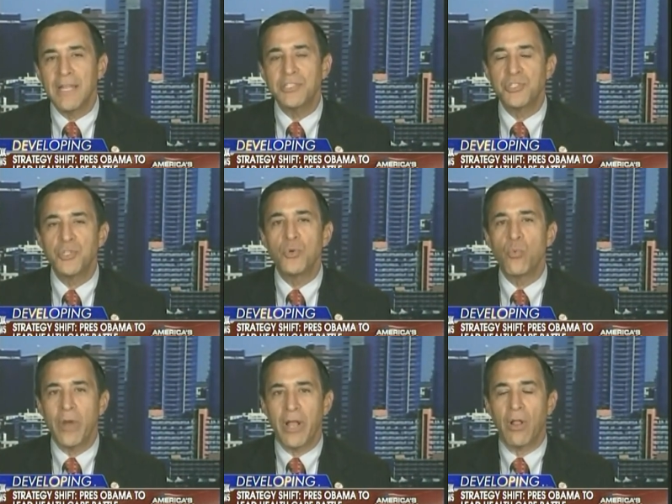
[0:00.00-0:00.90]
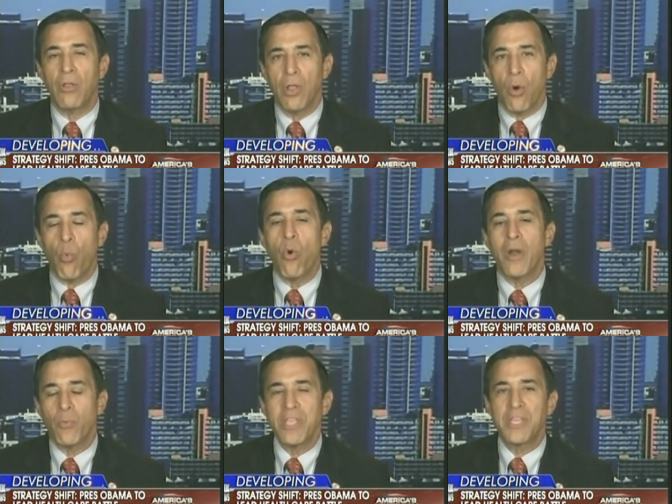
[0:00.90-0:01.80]
Let's do well
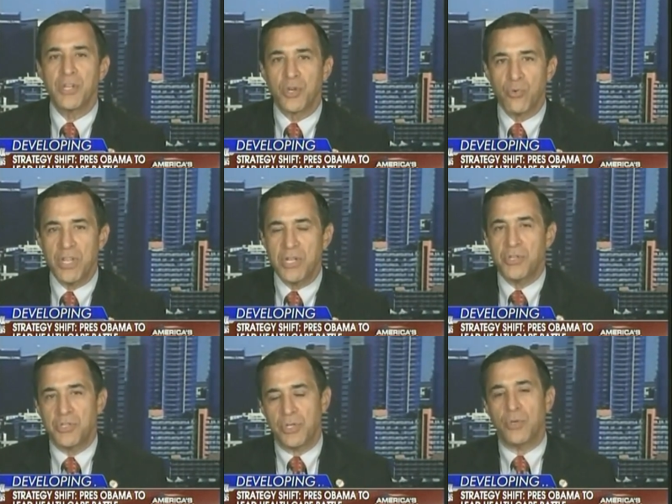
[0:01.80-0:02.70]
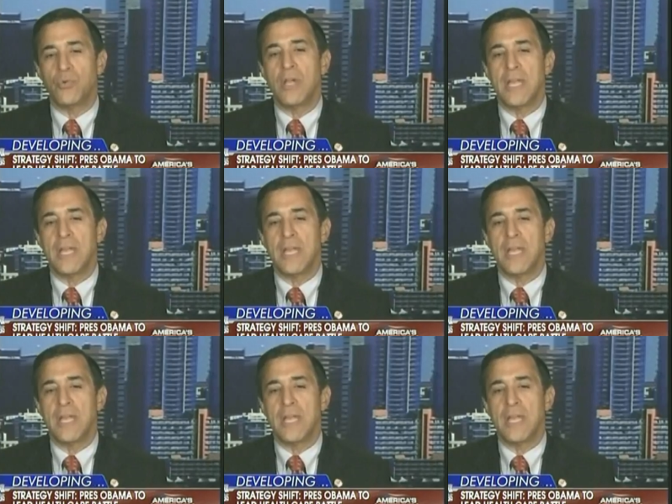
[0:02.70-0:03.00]
what we can agree to do